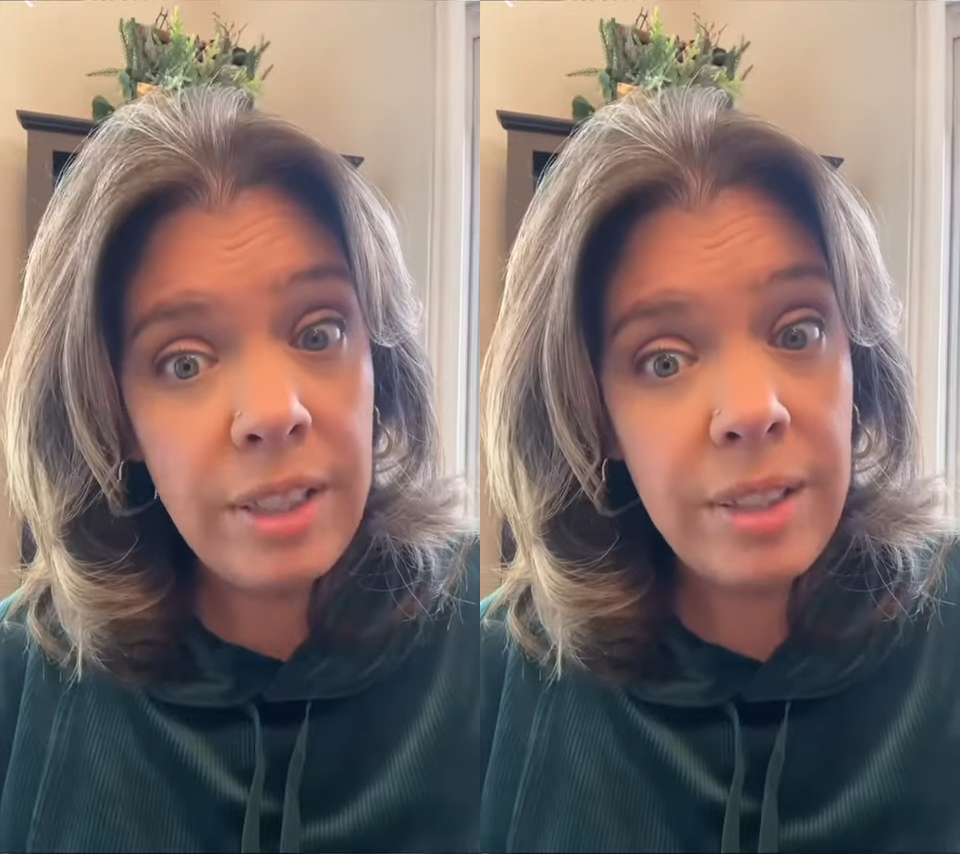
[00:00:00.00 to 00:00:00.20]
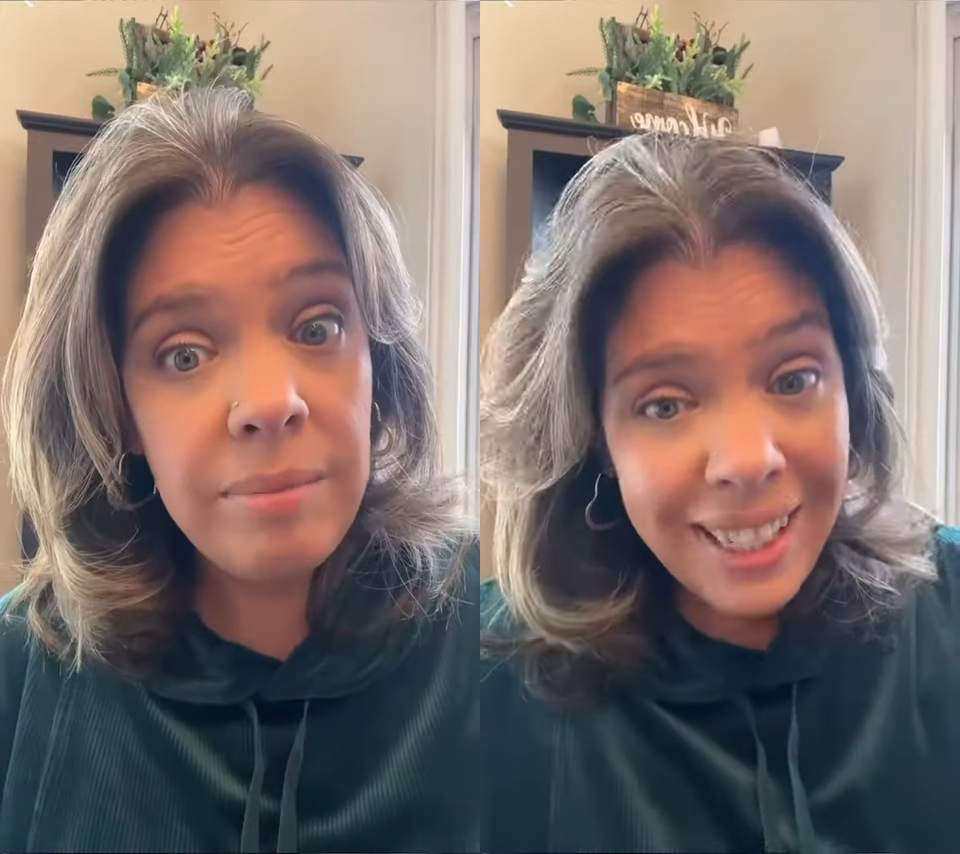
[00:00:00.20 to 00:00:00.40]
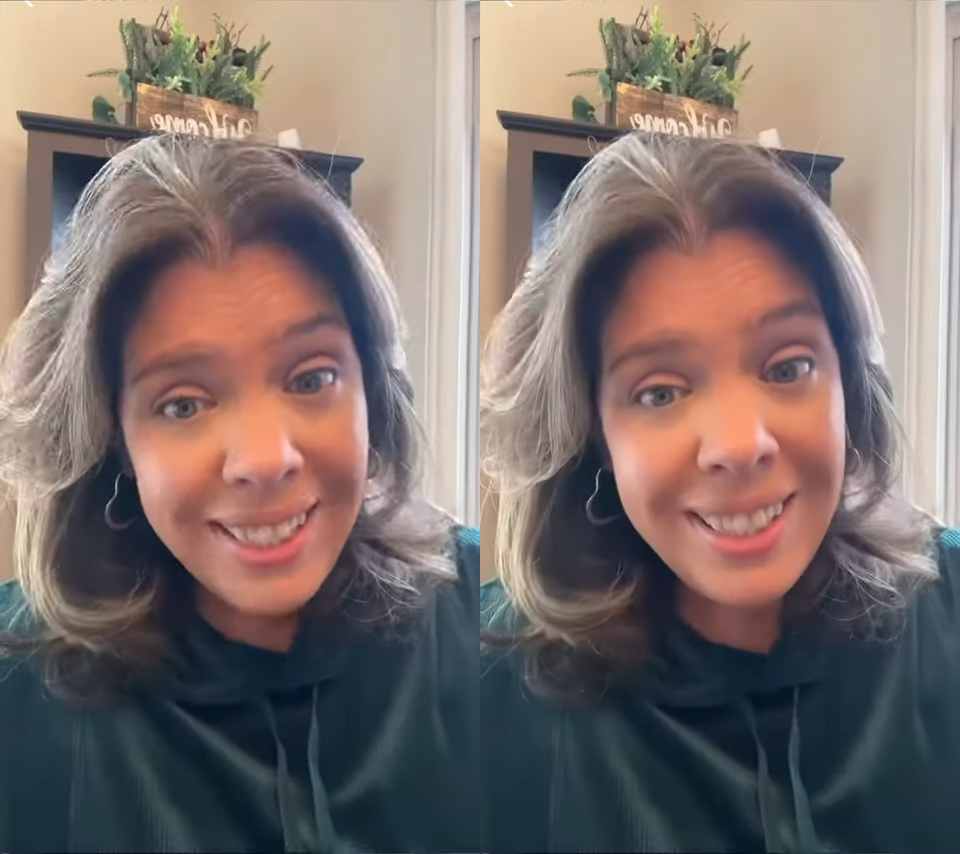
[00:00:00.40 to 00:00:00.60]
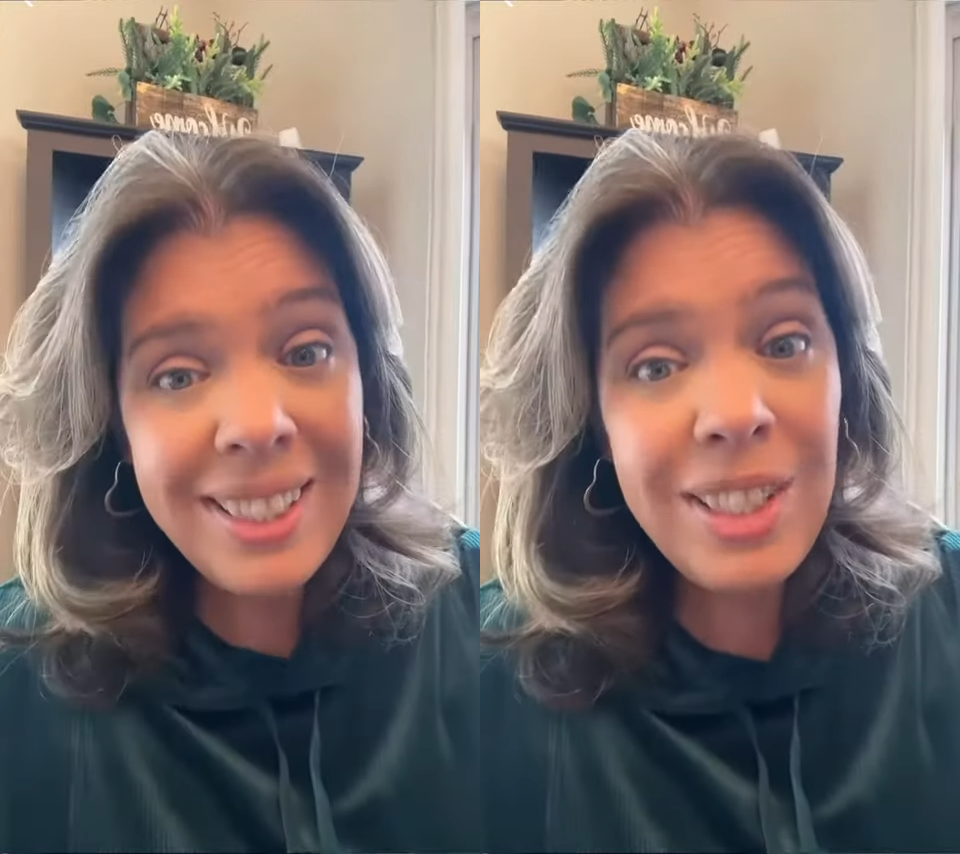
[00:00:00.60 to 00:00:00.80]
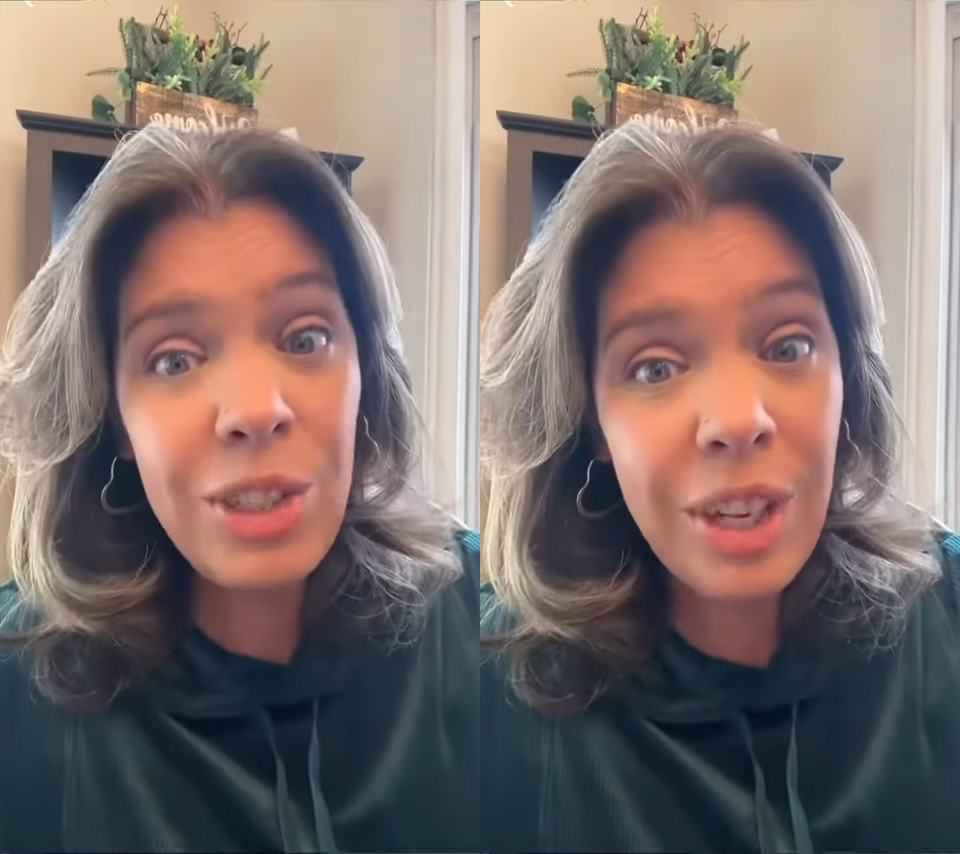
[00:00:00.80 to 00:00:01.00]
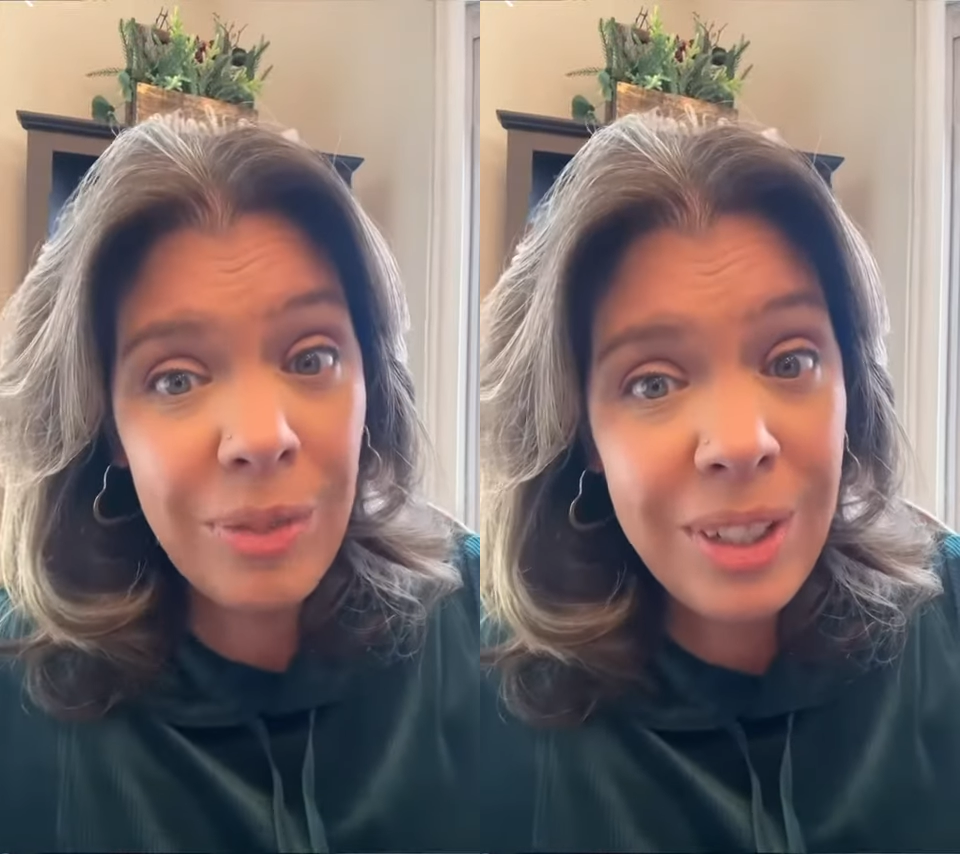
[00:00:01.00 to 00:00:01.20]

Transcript: Guys, Jeffree